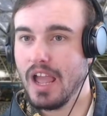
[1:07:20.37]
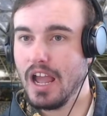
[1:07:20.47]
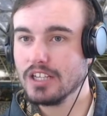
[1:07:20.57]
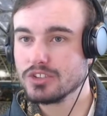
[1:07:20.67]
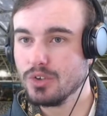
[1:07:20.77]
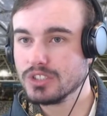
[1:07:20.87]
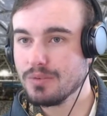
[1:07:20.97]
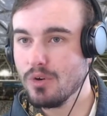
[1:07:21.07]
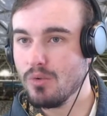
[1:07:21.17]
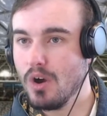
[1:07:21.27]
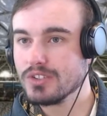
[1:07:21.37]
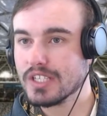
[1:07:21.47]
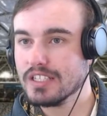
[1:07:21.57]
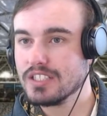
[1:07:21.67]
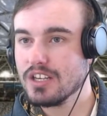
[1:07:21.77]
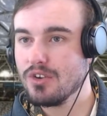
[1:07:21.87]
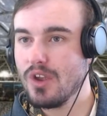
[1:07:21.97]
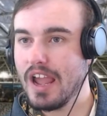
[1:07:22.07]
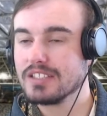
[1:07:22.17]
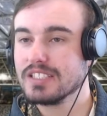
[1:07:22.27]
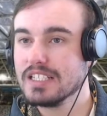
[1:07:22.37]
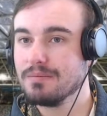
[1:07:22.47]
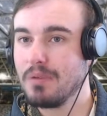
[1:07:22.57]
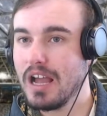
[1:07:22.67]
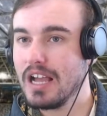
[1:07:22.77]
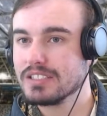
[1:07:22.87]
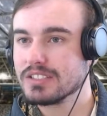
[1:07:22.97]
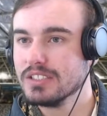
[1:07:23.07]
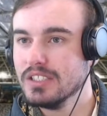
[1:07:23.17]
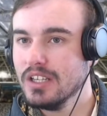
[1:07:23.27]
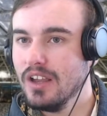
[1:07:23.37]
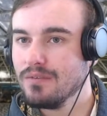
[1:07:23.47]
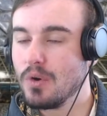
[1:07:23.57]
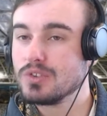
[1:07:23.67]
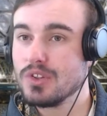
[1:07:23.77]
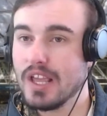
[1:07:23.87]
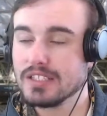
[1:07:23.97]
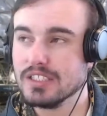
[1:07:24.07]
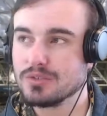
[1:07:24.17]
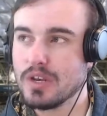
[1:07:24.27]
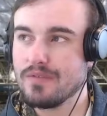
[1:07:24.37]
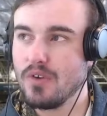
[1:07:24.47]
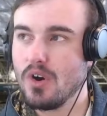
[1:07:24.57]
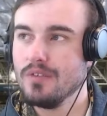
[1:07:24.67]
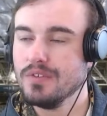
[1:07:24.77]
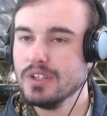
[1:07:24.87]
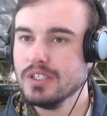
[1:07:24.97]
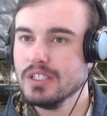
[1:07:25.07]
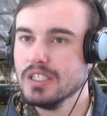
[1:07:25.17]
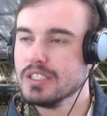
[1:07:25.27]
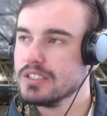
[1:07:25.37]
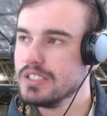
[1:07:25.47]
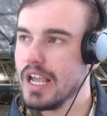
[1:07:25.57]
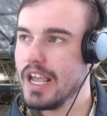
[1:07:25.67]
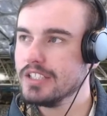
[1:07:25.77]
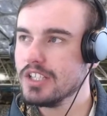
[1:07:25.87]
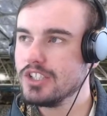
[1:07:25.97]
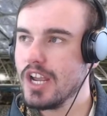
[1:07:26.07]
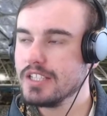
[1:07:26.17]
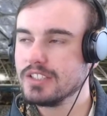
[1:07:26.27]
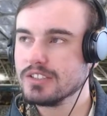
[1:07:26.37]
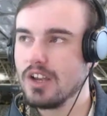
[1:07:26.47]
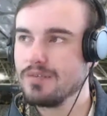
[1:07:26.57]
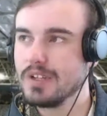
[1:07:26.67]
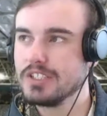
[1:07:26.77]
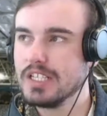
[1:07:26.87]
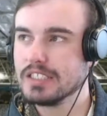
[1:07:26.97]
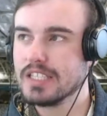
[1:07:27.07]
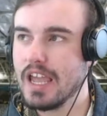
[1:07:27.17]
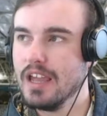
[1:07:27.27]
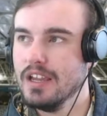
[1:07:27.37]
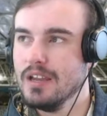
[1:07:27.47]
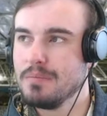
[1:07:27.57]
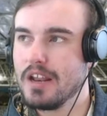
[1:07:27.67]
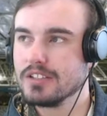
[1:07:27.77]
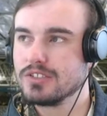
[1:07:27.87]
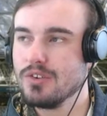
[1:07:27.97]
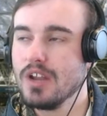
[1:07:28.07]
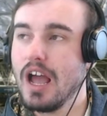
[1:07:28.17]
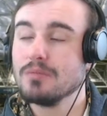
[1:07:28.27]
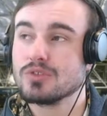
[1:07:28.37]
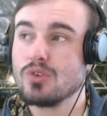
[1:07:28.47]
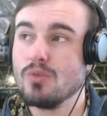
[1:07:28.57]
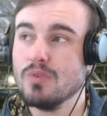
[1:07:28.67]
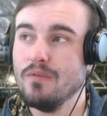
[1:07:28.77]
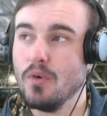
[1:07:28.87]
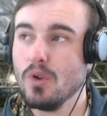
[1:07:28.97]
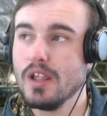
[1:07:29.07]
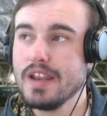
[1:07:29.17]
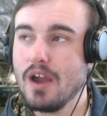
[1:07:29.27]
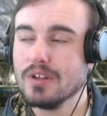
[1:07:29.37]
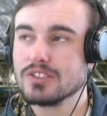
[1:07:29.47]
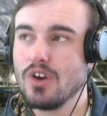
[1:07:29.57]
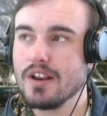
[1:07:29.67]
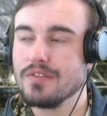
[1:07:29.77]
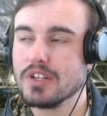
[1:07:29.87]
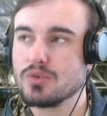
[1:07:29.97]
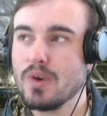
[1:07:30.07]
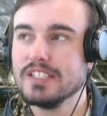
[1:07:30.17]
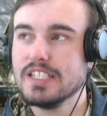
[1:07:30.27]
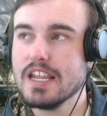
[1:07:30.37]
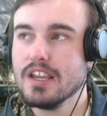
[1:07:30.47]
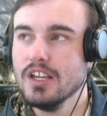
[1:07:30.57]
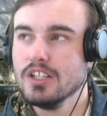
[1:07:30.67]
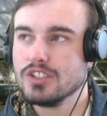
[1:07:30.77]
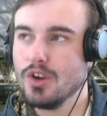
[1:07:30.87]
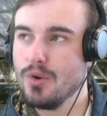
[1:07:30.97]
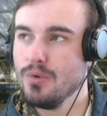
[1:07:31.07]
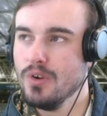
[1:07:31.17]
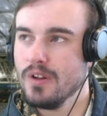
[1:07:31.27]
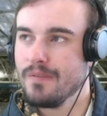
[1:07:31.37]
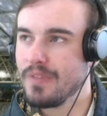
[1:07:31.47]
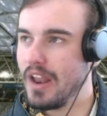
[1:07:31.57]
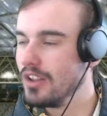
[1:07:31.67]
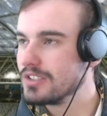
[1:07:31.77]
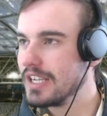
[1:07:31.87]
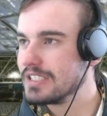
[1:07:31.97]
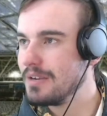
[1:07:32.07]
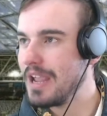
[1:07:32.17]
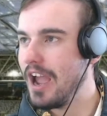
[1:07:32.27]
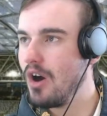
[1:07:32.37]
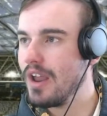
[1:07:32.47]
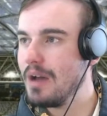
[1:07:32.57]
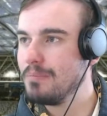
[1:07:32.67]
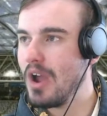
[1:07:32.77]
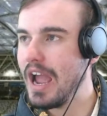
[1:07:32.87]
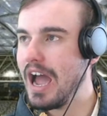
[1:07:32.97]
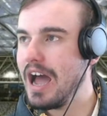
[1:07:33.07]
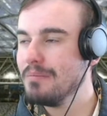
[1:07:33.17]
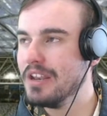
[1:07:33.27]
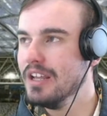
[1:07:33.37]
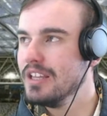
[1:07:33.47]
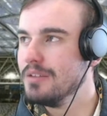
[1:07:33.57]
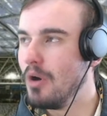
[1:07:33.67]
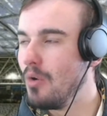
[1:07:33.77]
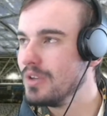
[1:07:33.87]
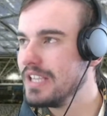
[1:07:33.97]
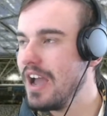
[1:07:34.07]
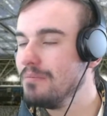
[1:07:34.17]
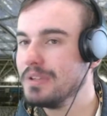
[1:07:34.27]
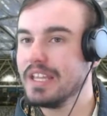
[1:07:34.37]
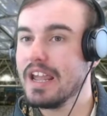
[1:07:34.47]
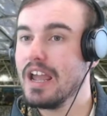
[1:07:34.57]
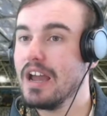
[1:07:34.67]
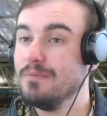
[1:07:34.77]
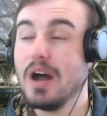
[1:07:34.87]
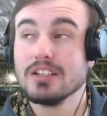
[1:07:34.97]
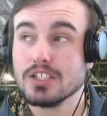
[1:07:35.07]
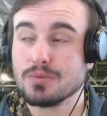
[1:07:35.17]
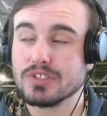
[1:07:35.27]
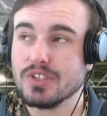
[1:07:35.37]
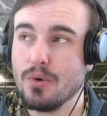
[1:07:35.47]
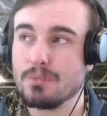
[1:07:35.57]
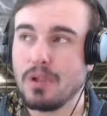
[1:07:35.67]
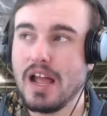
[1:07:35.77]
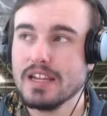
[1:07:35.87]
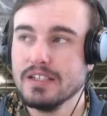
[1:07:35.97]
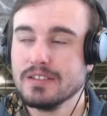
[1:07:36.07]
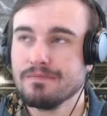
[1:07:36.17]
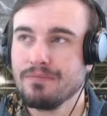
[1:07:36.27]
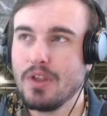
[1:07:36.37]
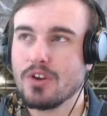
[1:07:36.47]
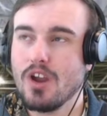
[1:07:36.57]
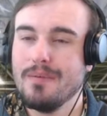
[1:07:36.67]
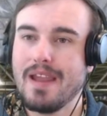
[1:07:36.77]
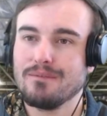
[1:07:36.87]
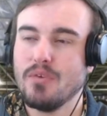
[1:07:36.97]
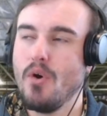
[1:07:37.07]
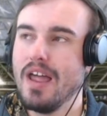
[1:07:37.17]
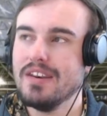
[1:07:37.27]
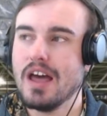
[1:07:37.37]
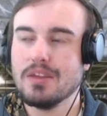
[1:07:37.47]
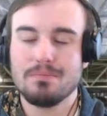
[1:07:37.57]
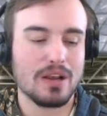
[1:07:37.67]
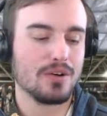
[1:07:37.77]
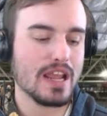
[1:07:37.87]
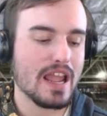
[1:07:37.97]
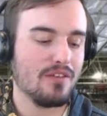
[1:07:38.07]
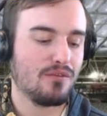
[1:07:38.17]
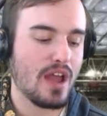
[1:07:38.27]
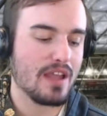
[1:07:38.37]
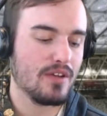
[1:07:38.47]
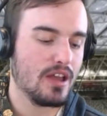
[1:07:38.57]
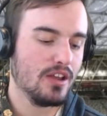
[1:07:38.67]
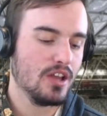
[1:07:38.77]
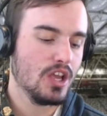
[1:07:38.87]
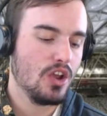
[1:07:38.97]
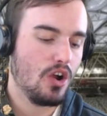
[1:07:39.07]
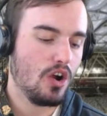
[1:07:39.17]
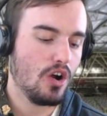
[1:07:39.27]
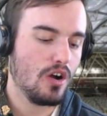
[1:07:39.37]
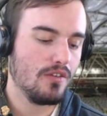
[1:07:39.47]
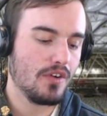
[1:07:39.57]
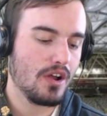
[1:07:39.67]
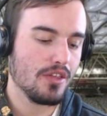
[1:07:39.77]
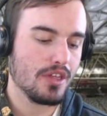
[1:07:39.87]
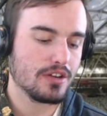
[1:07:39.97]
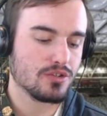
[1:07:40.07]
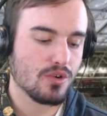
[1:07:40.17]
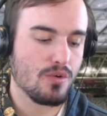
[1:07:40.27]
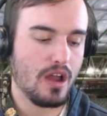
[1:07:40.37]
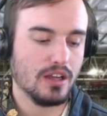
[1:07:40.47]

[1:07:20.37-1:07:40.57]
Sure, she will want to continue our season pass for 2025. Says Jason, so hopefully she does get better soon. Armstrong Ravula now inside of the 22. And it looks like it's going to be held up by Harmon. The ball was out, but the advantage was still in play. They'll go back for another penalty in favour of the Drua.